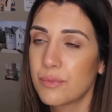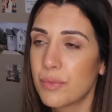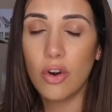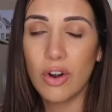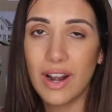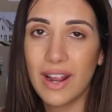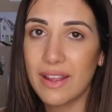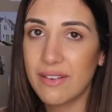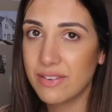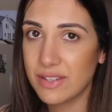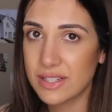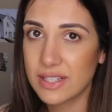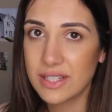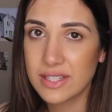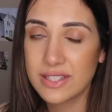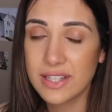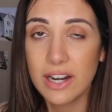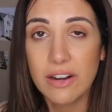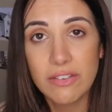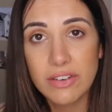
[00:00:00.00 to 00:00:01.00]
Or if it's
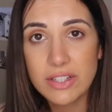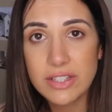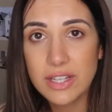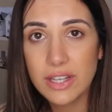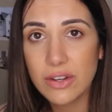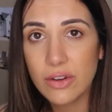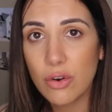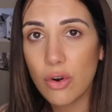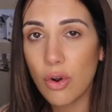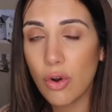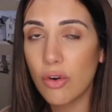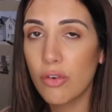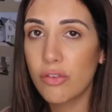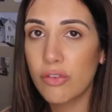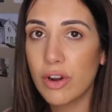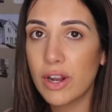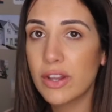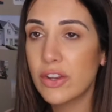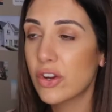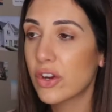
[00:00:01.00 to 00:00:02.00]
a service that you're
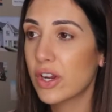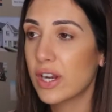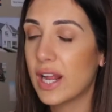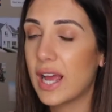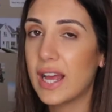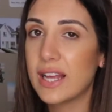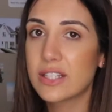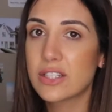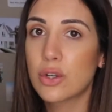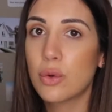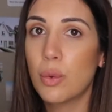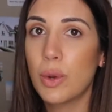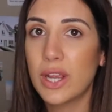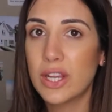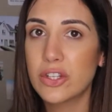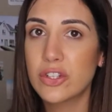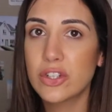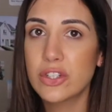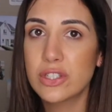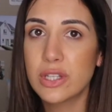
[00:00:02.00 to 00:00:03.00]
offering, you can ask
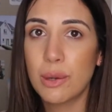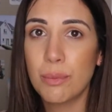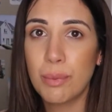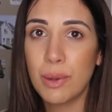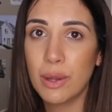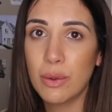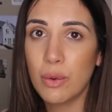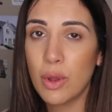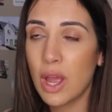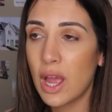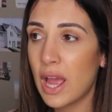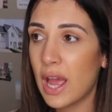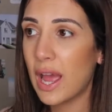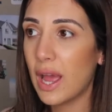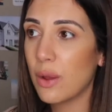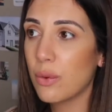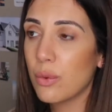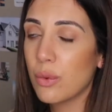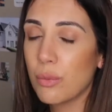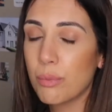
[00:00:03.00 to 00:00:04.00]
questions about
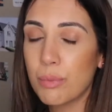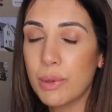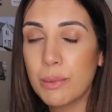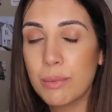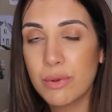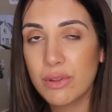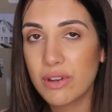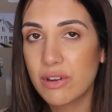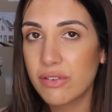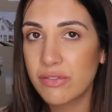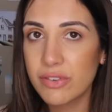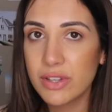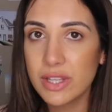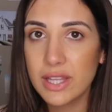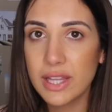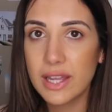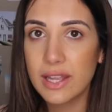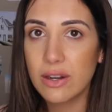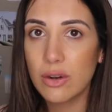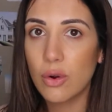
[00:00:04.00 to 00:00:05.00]
how people are
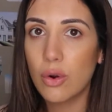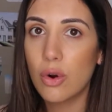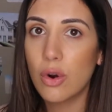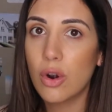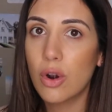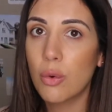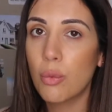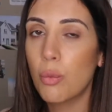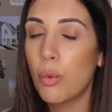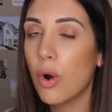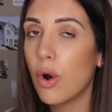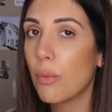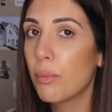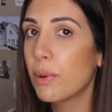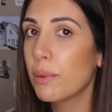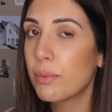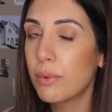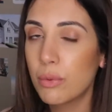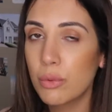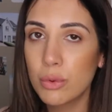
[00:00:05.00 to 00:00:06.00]
feeling or what
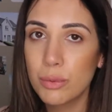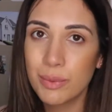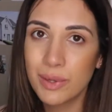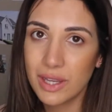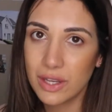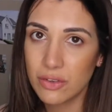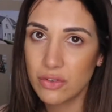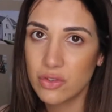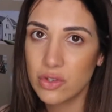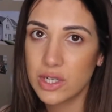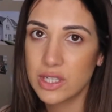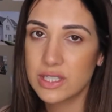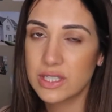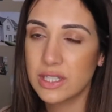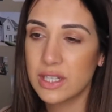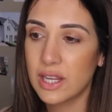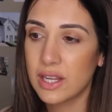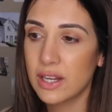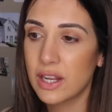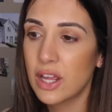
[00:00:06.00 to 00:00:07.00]
people would be
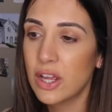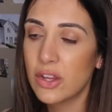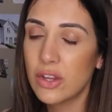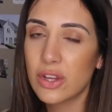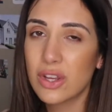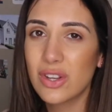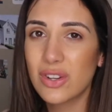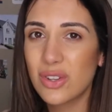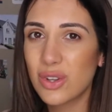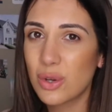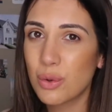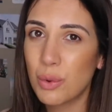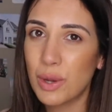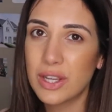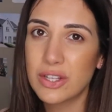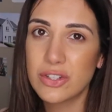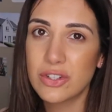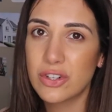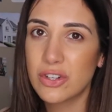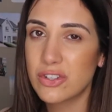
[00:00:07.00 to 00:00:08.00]
interested in. You can do
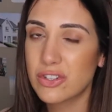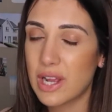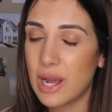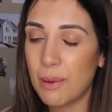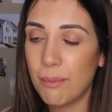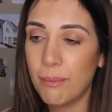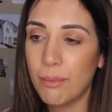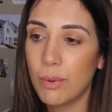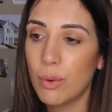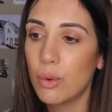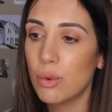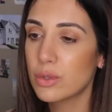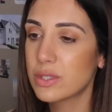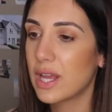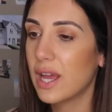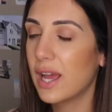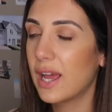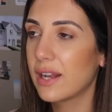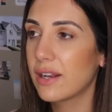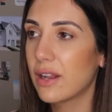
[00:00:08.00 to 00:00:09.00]
questionnaires and polls,
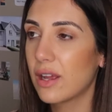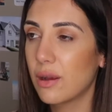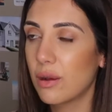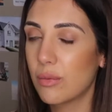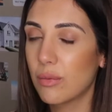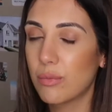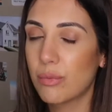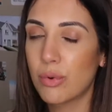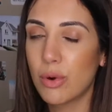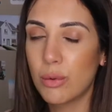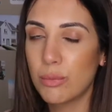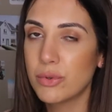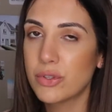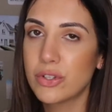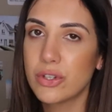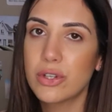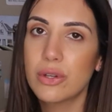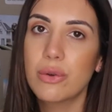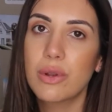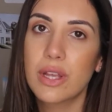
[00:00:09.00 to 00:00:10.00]
and I promise
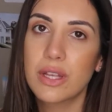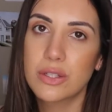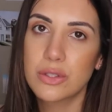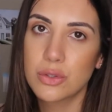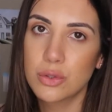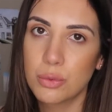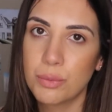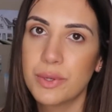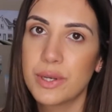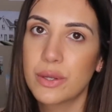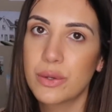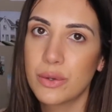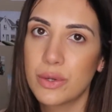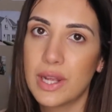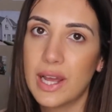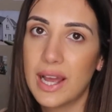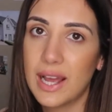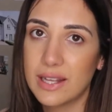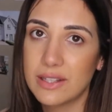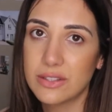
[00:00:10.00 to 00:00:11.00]
you, you'll get so many good
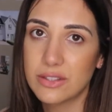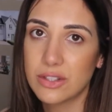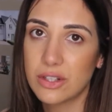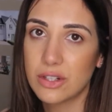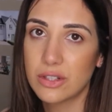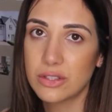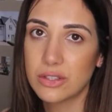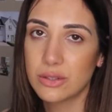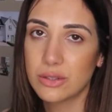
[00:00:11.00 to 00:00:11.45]
answers.